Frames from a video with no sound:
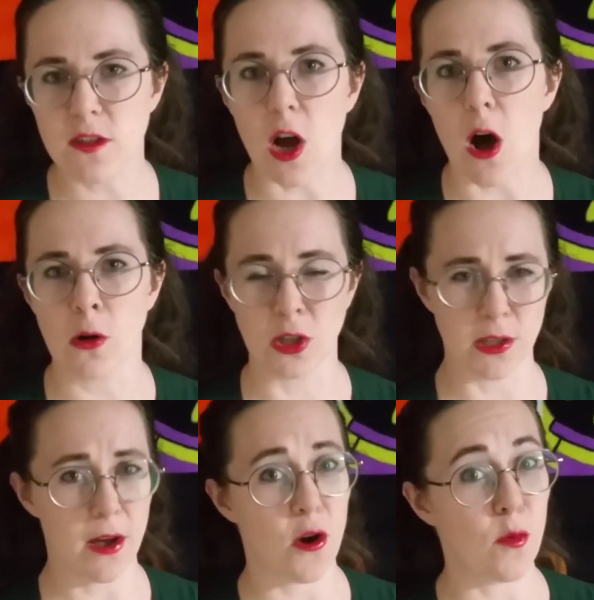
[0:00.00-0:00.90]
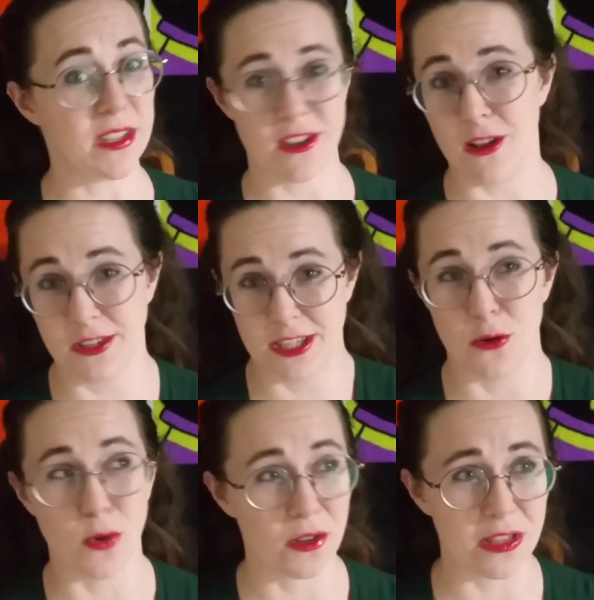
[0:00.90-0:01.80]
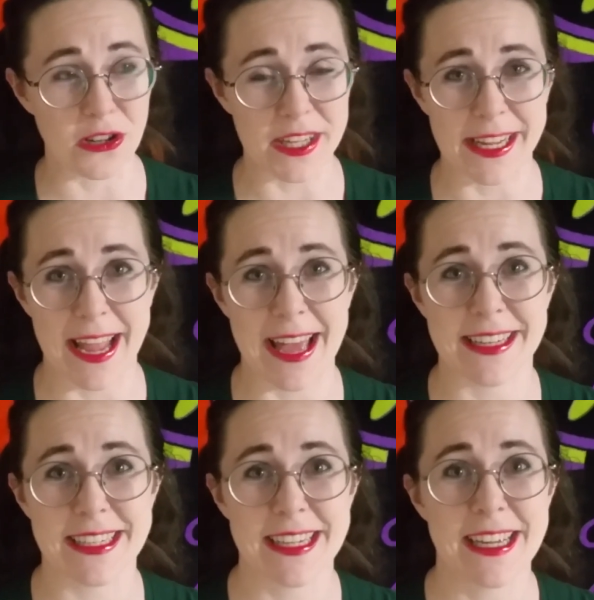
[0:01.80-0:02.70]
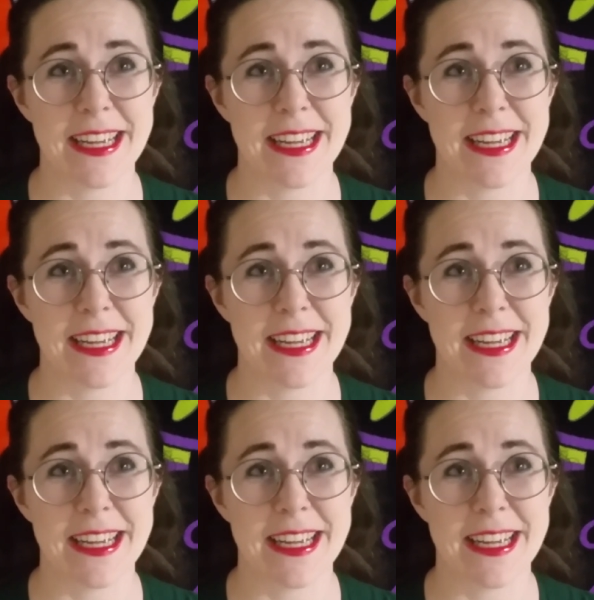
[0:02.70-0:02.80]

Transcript: tall globe is also worth looking at.